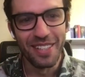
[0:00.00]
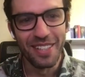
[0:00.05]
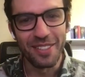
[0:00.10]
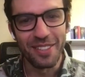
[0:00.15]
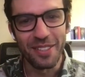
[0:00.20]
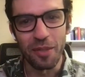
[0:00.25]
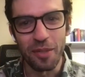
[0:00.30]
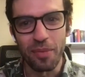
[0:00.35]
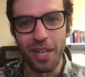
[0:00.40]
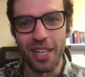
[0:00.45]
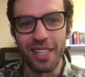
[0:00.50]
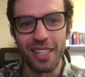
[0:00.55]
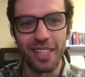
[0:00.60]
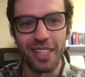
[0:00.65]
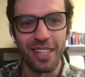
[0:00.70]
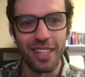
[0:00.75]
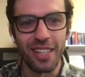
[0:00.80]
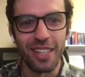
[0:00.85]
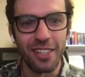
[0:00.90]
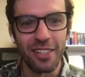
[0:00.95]
So my
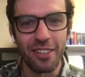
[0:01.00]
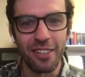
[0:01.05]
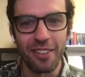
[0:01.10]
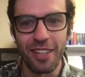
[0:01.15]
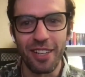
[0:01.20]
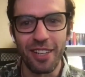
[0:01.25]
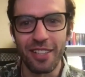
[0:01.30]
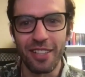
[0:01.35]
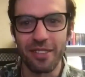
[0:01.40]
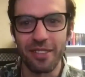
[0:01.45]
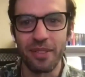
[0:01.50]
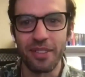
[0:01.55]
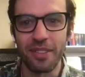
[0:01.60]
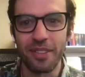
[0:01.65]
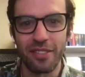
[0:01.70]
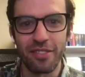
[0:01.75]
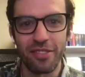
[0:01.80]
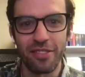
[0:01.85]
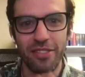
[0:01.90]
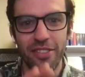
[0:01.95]
undergraduate was
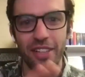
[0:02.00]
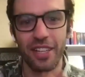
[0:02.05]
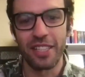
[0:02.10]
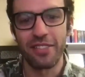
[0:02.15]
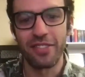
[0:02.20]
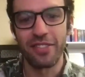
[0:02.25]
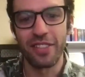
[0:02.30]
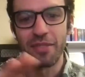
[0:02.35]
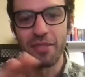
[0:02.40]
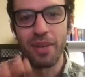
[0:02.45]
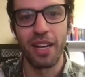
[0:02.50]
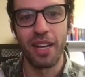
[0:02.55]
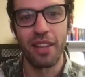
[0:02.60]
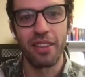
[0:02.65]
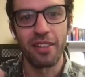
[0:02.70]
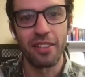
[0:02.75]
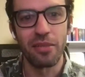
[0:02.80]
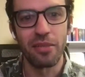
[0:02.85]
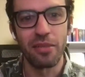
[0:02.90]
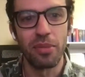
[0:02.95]
in philosophy, math,
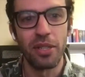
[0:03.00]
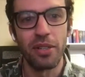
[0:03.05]
and